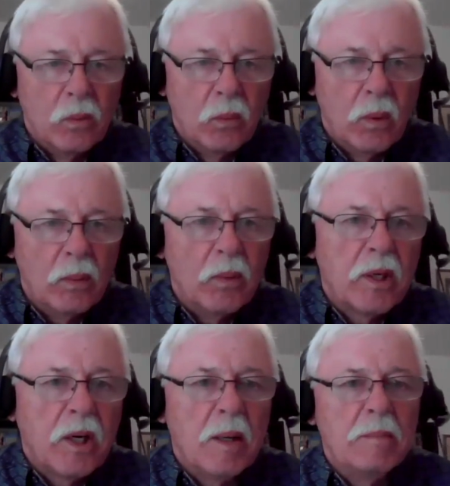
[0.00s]
What will
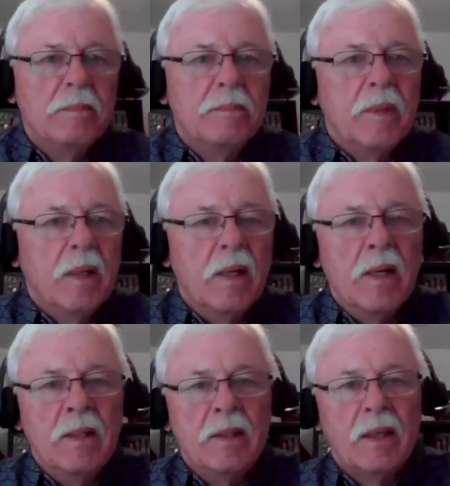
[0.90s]
come
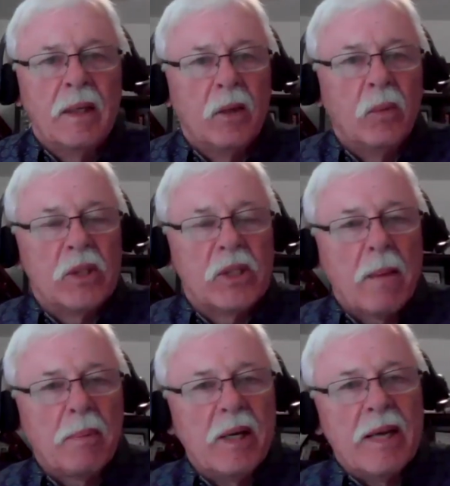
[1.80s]
and what's
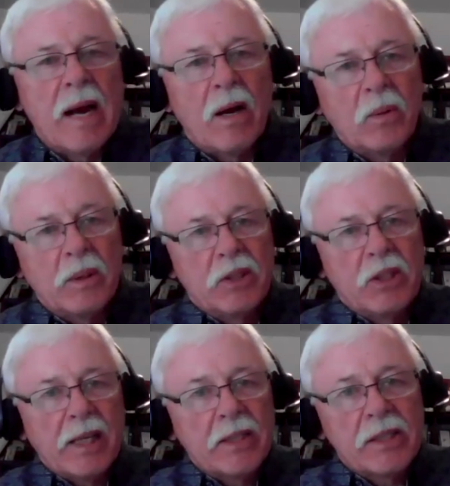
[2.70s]
happening now in
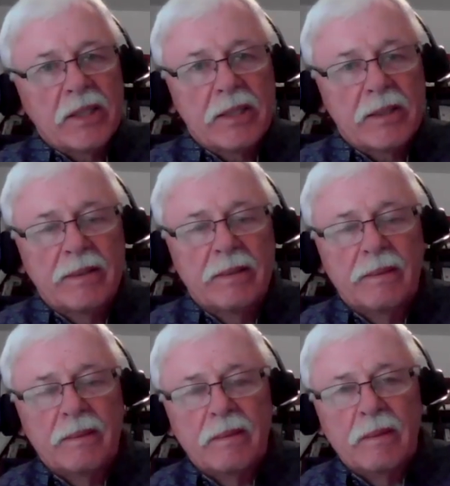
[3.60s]
Texas
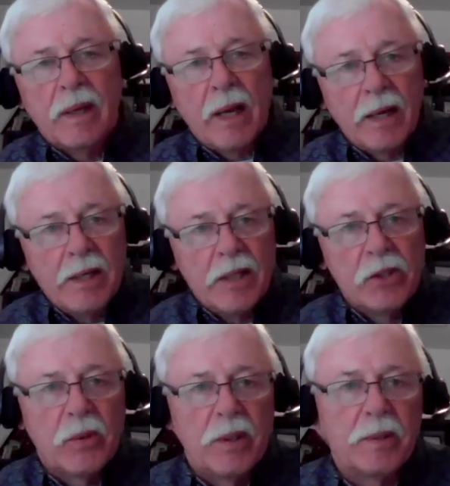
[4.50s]
and in
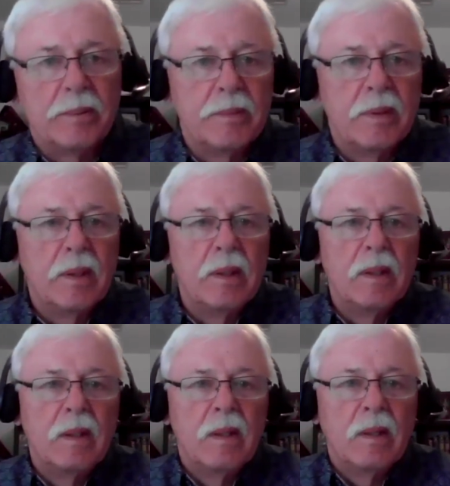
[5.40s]
Israel,
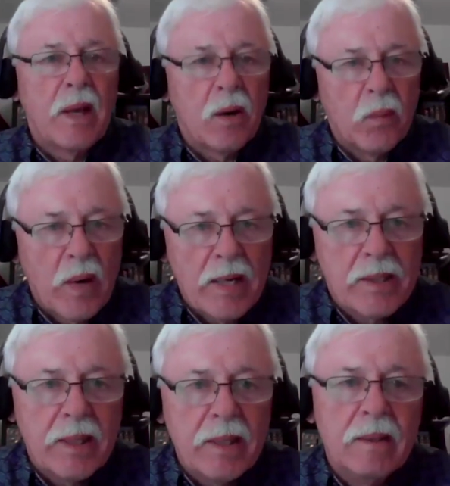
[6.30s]
they are
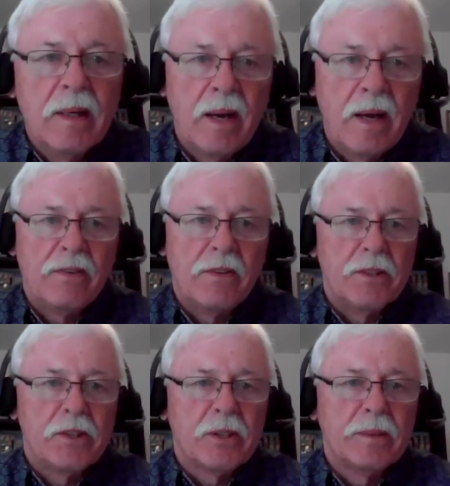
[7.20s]
raising
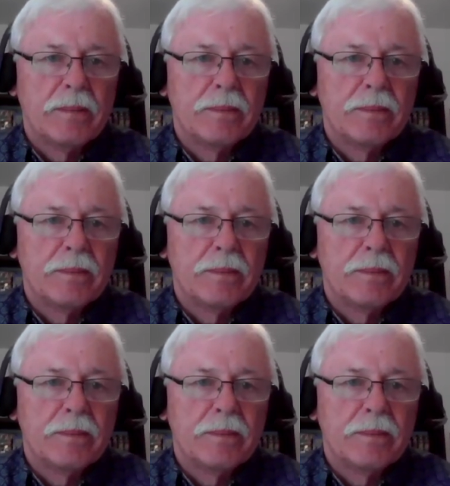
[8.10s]
heifers,